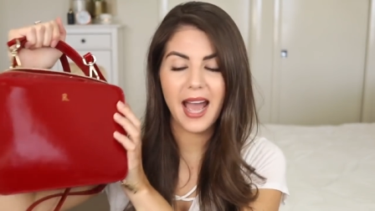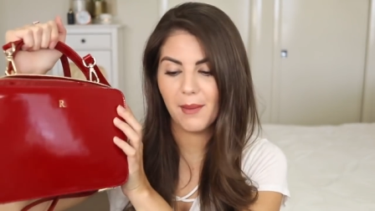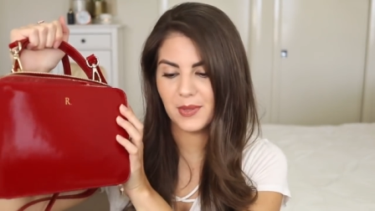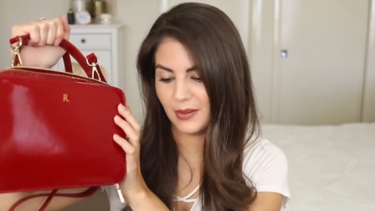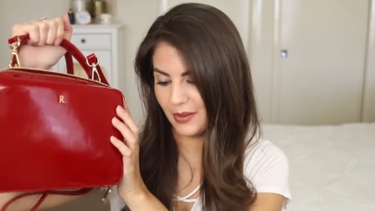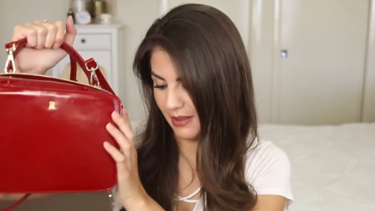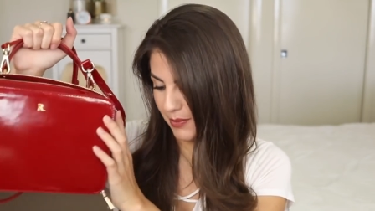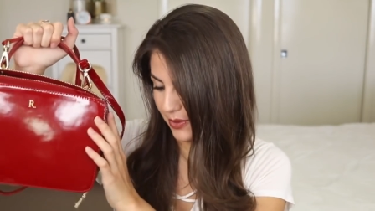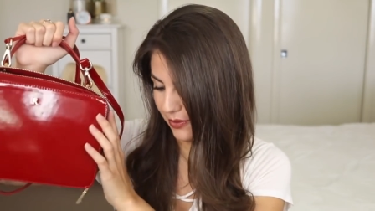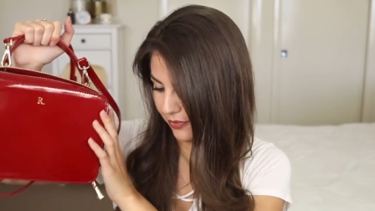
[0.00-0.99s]
absolutely
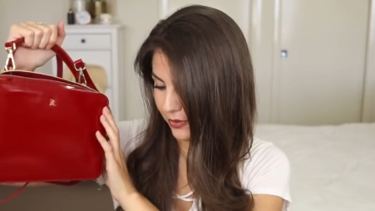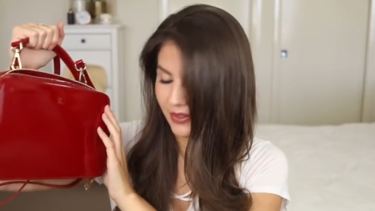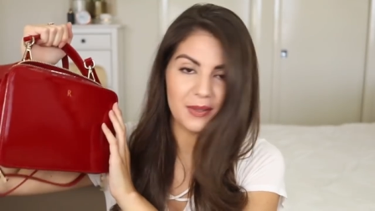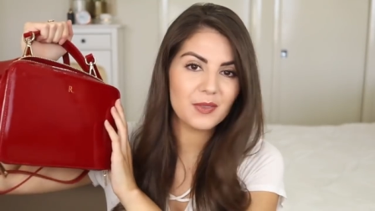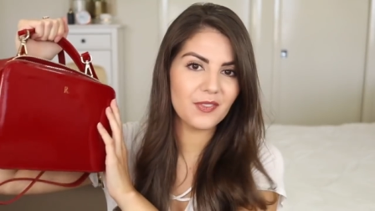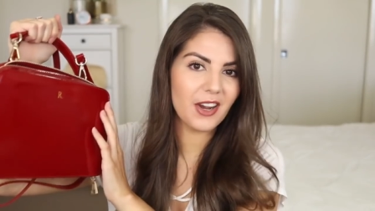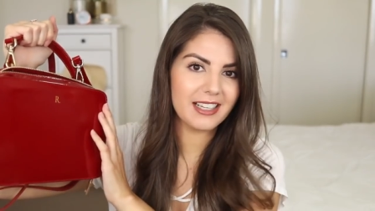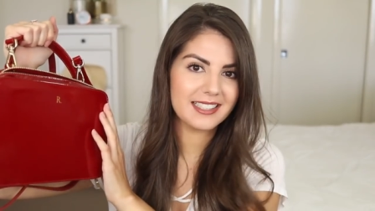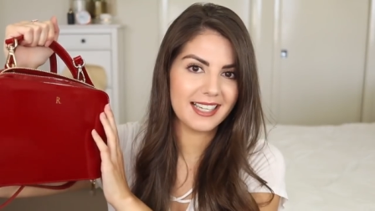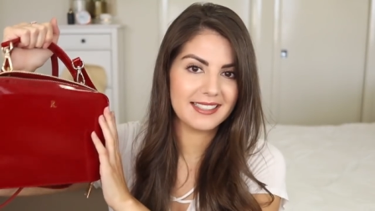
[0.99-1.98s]
beautiful, and I was
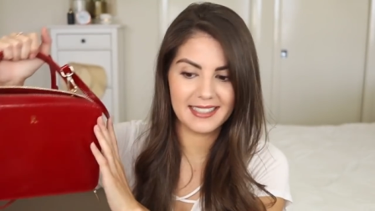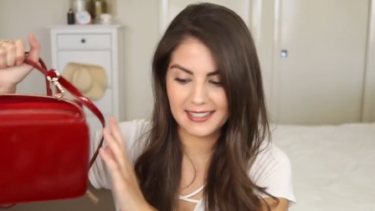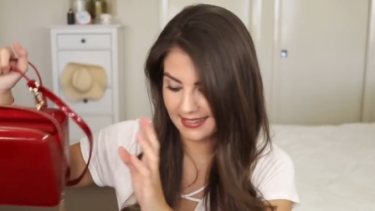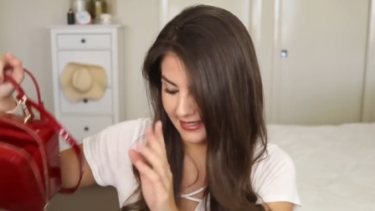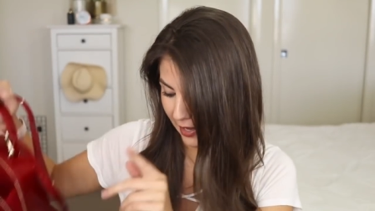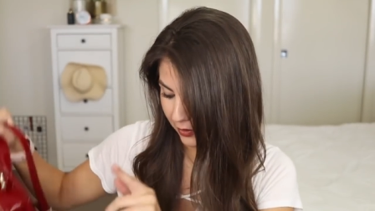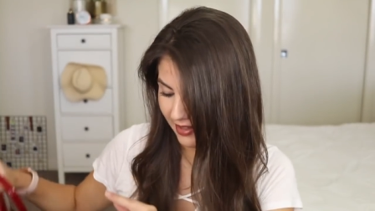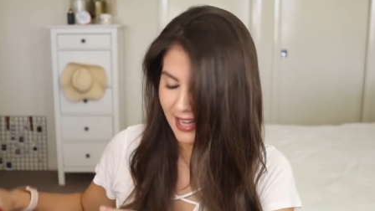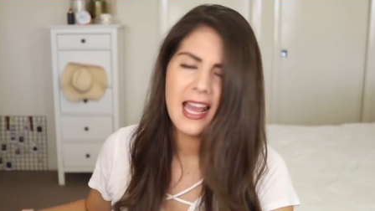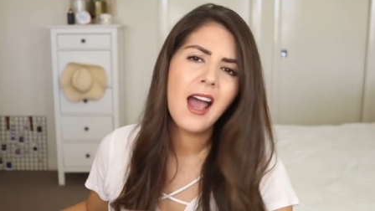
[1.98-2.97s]
very excited to get a discount
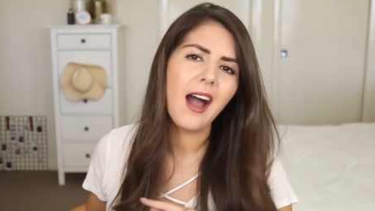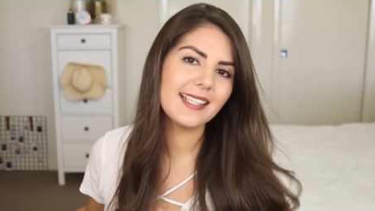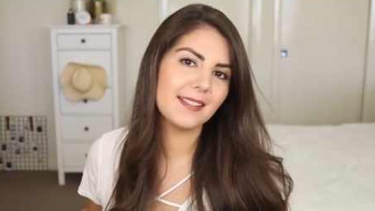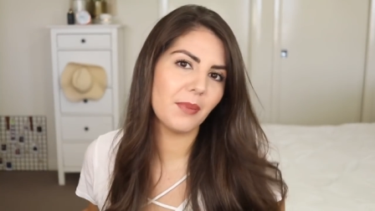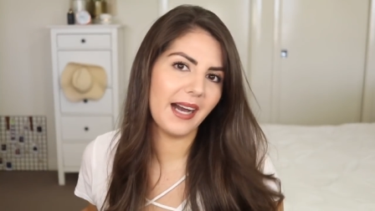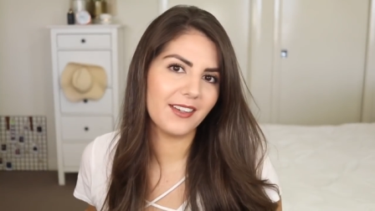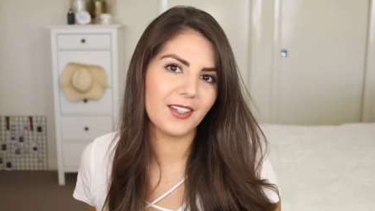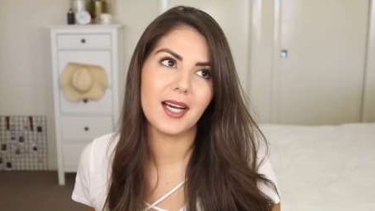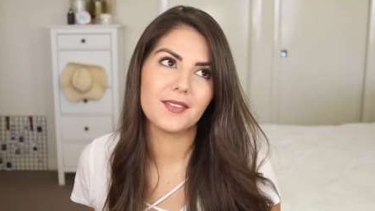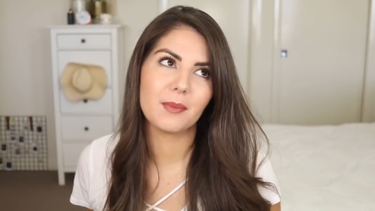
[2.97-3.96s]
on that. I did buy it
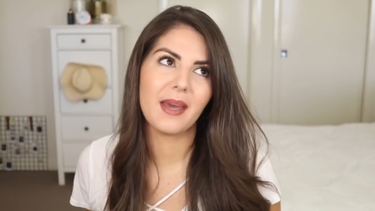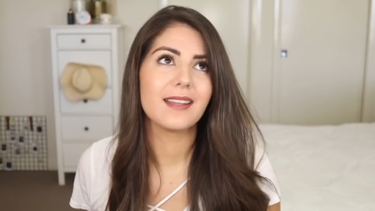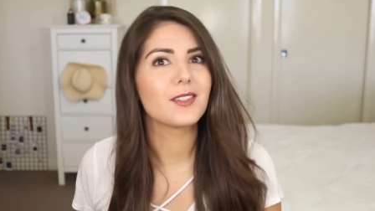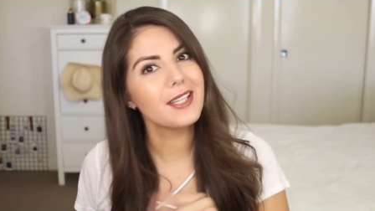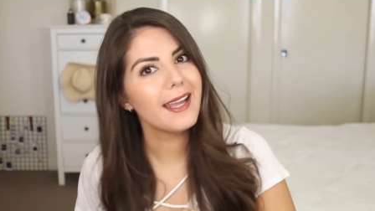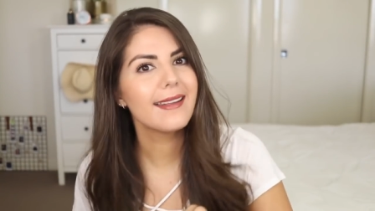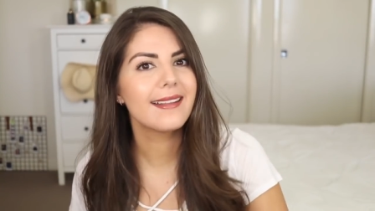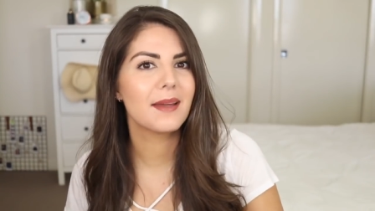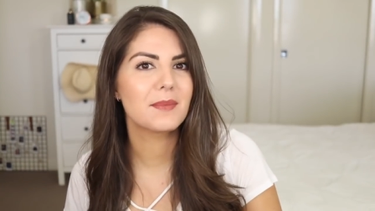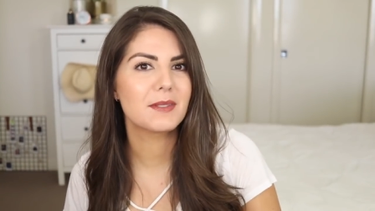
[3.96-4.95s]
on Afterpay, so
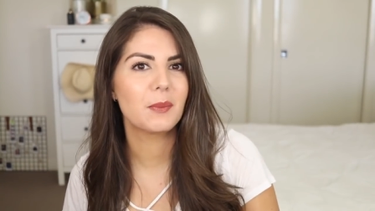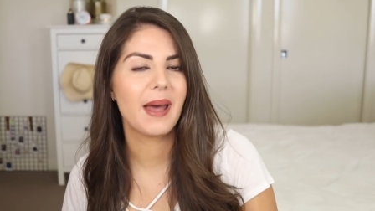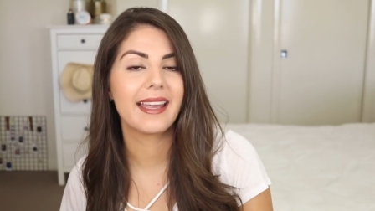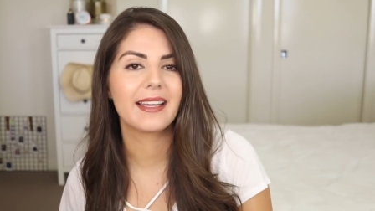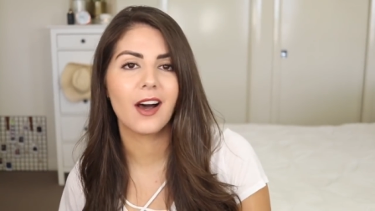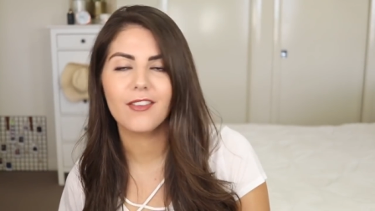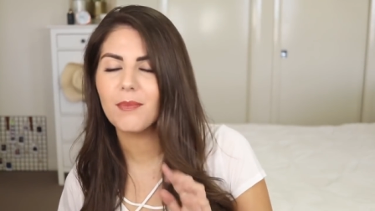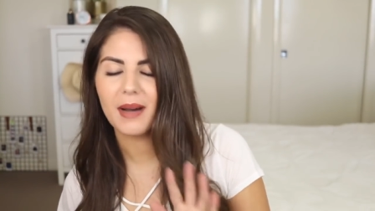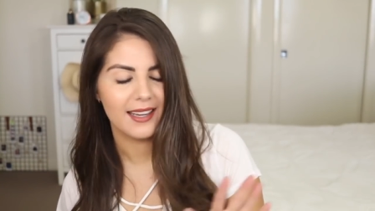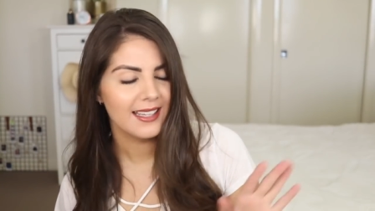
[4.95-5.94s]
technically I'm still paying it off,
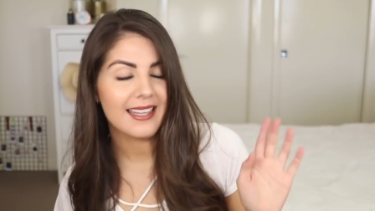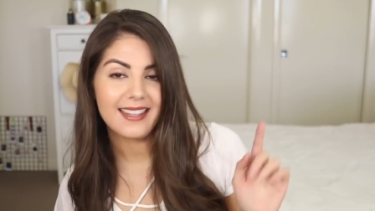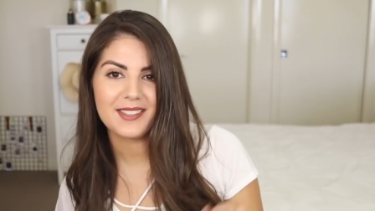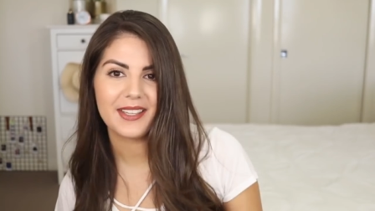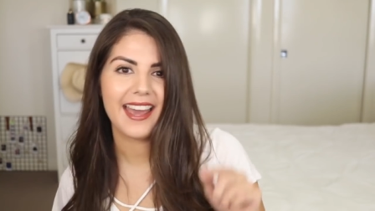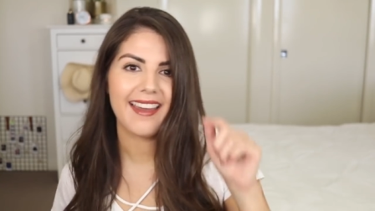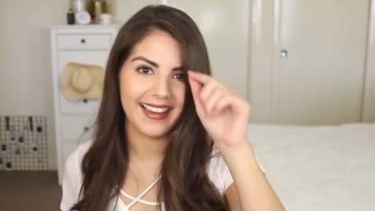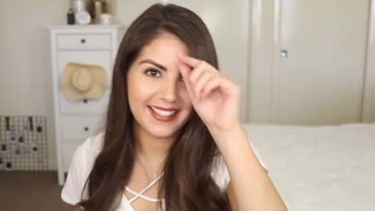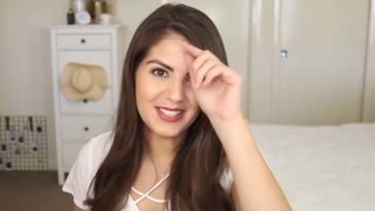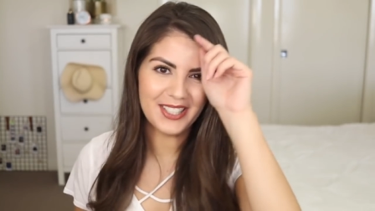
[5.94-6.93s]
but that's okay,
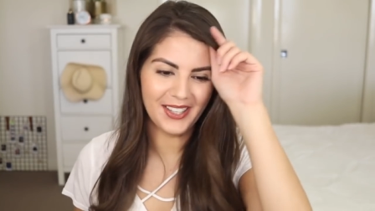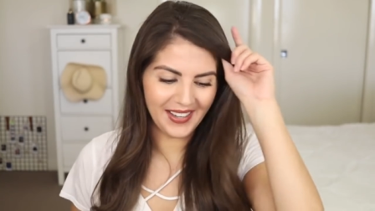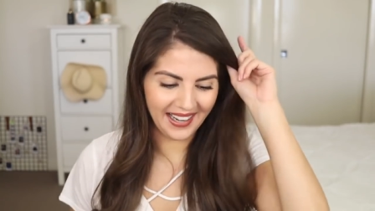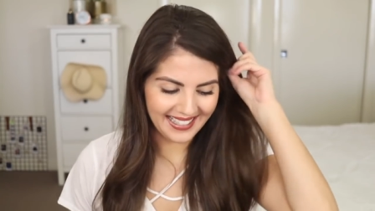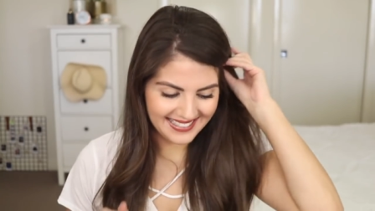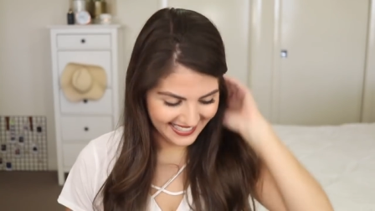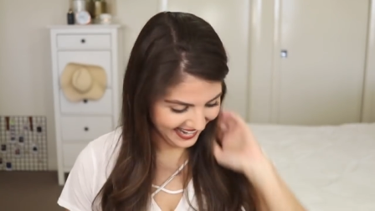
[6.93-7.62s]
I can show you guys